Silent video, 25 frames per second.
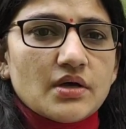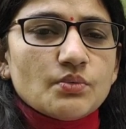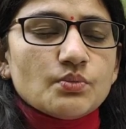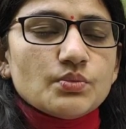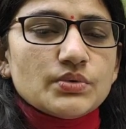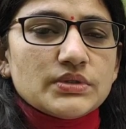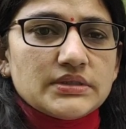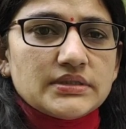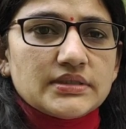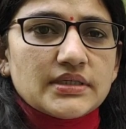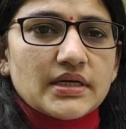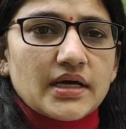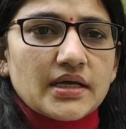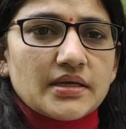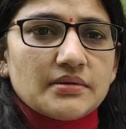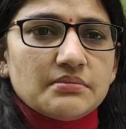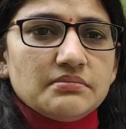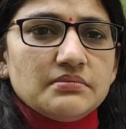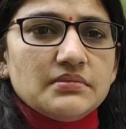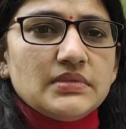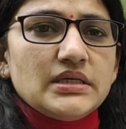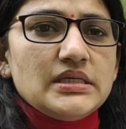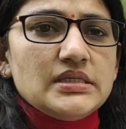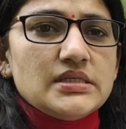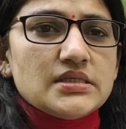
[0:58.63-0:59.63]
with time,
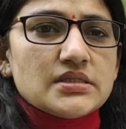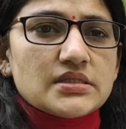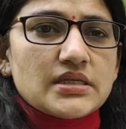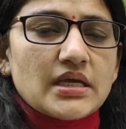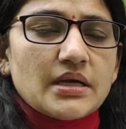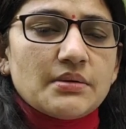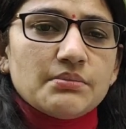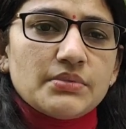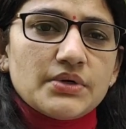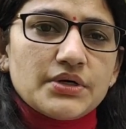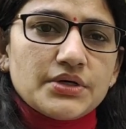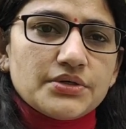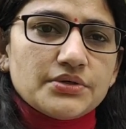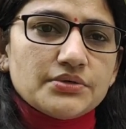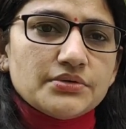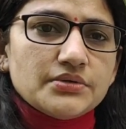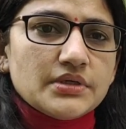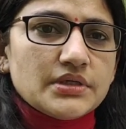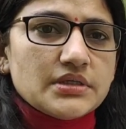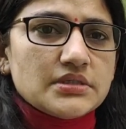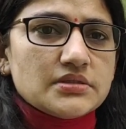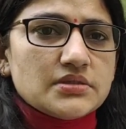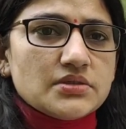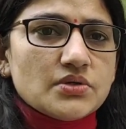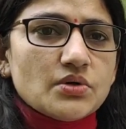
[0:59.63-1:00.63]
means the amplitude
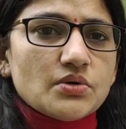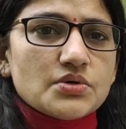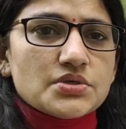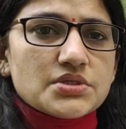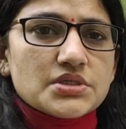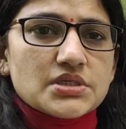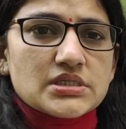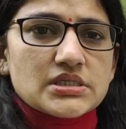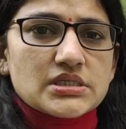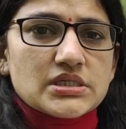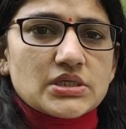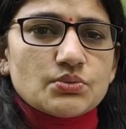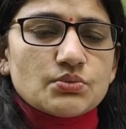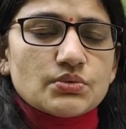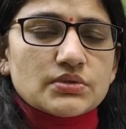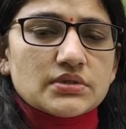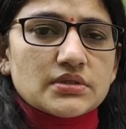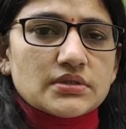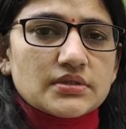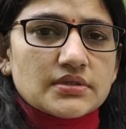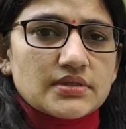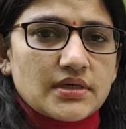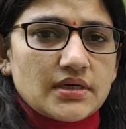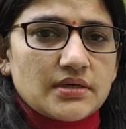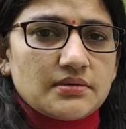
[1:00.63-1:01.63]
is not changing with
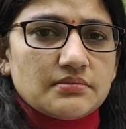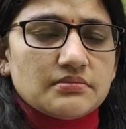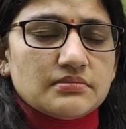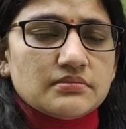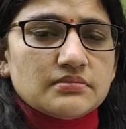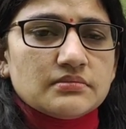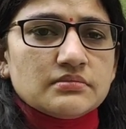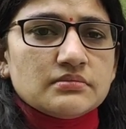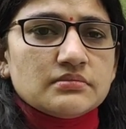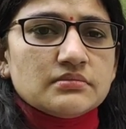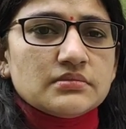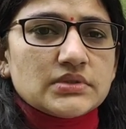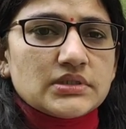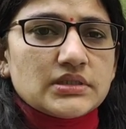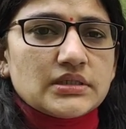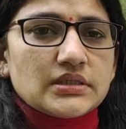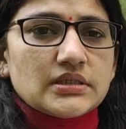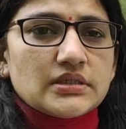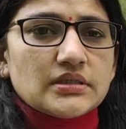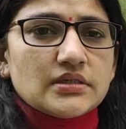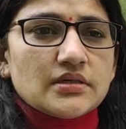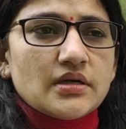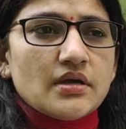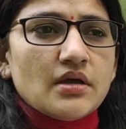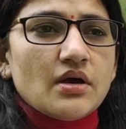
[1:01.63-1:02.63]
the time
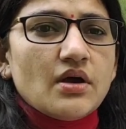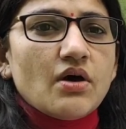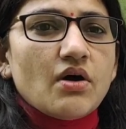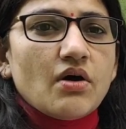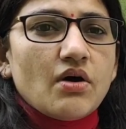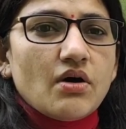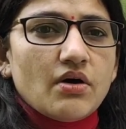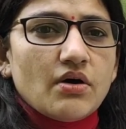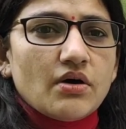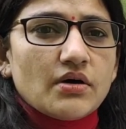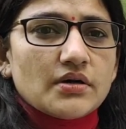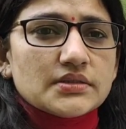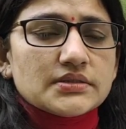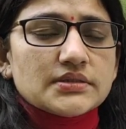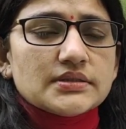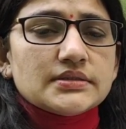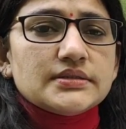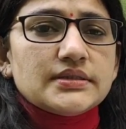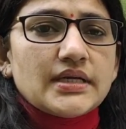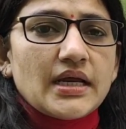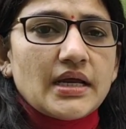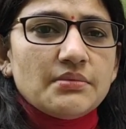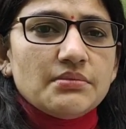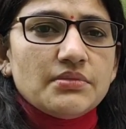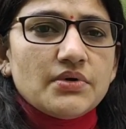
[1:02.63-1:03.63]
t, or the
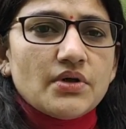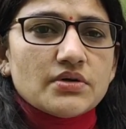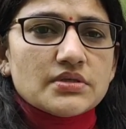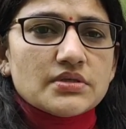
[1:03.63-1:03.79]
damped